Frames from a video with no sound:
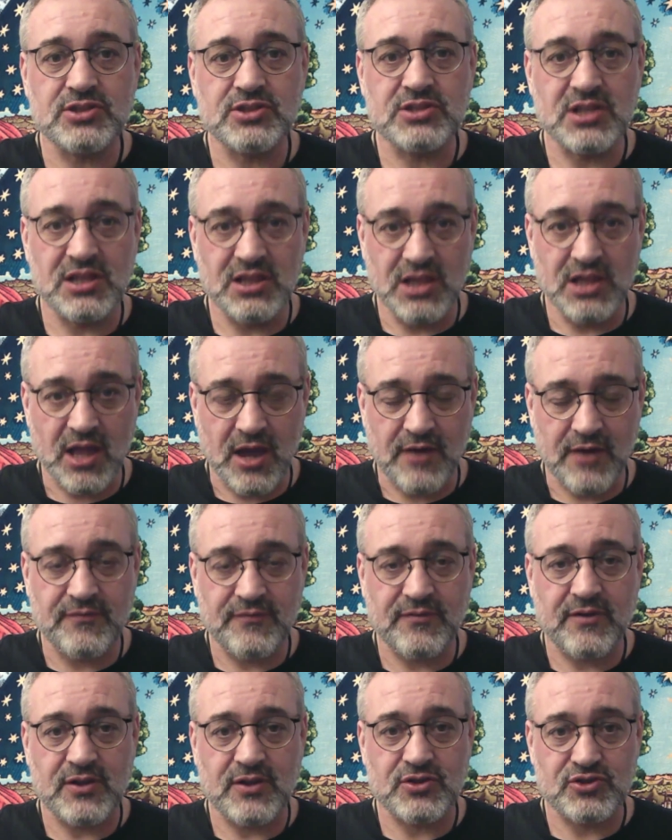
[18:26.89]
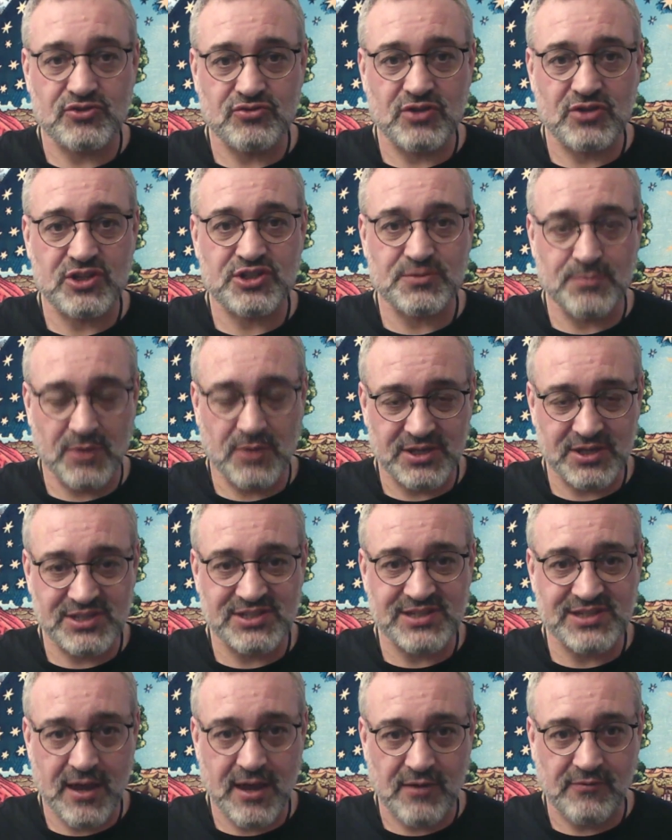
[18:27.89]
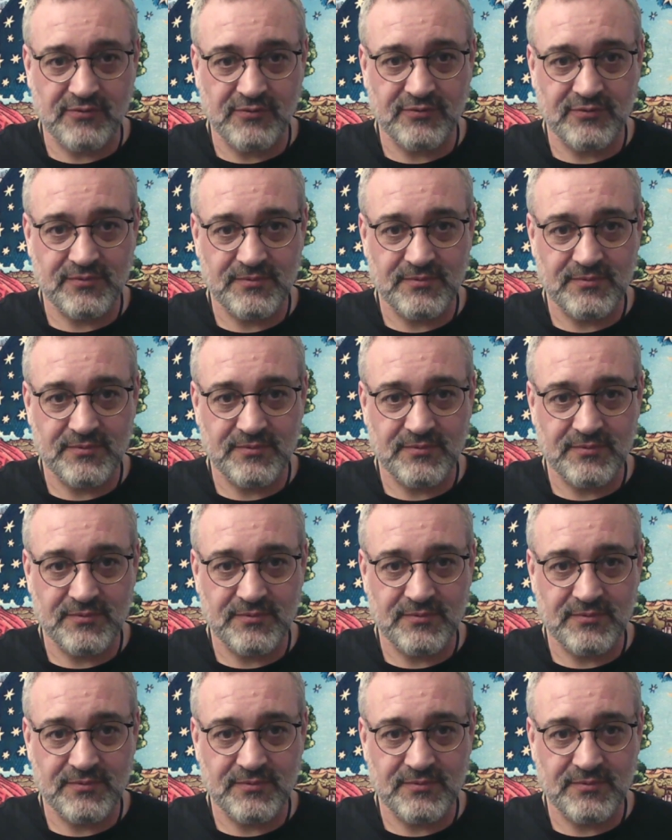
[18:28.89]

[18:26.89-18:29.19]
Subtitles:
love and trust myself